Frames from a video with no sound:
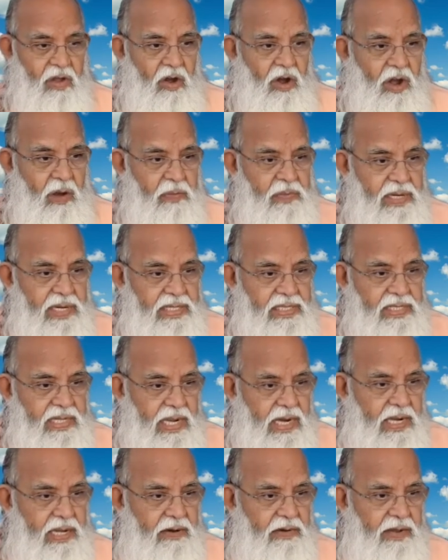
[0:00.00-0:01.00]
Objects
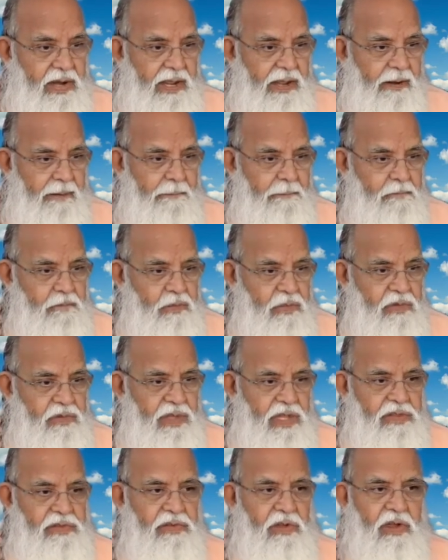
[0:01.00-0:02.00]
are covering
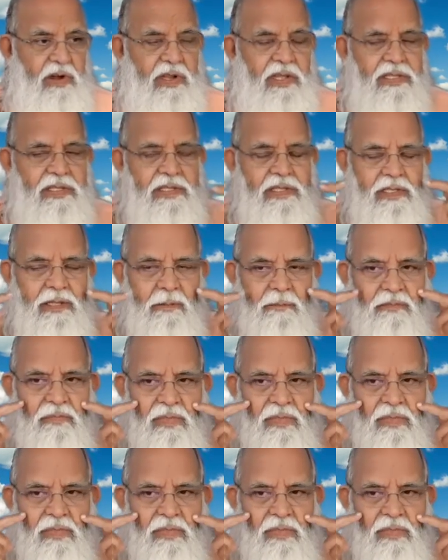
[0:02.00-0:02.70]
sense organs.